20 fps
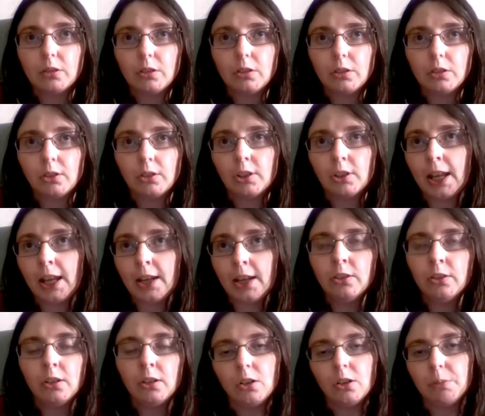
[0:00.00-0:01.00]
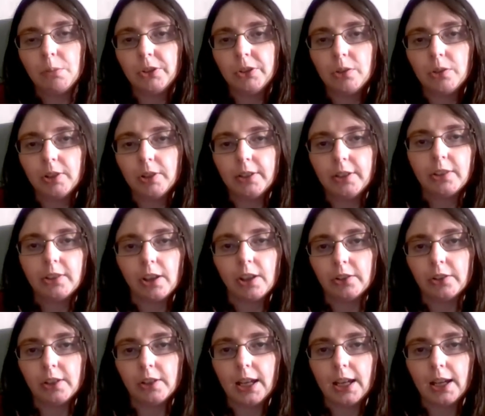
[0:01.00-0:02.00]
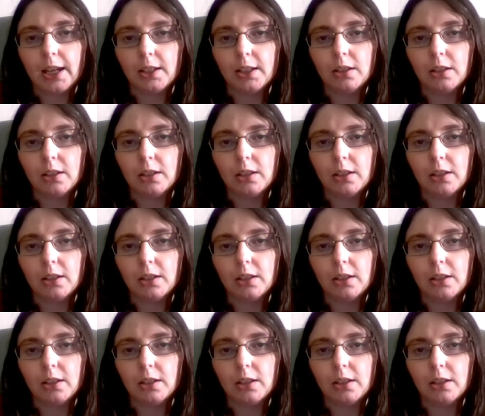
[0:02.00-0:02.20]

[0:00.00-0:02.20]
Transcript: to get into the topics I want to discuss today,